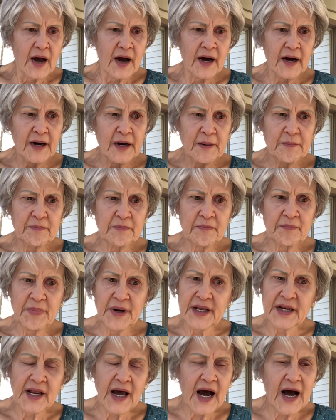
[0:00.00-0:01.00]

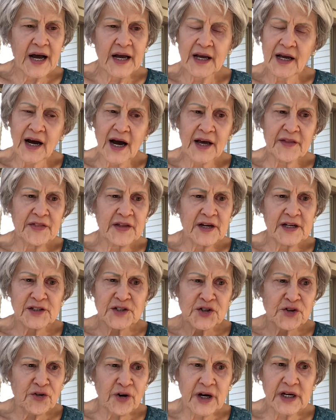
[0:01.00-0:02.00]
But I think
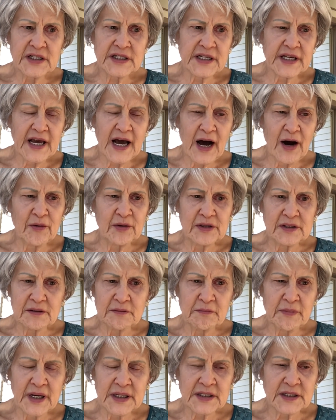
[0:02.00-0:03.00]
it's crazy how it
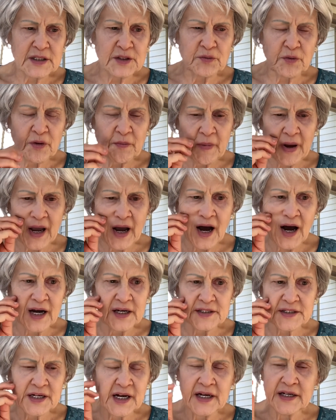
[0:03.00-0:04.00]
messes with my
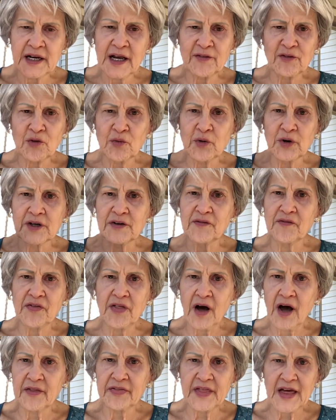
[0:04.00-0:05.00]
eyes, and I never would have
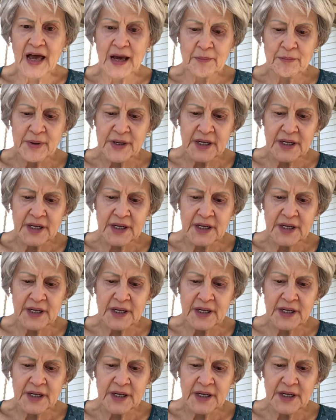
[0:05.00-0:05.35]
thought that.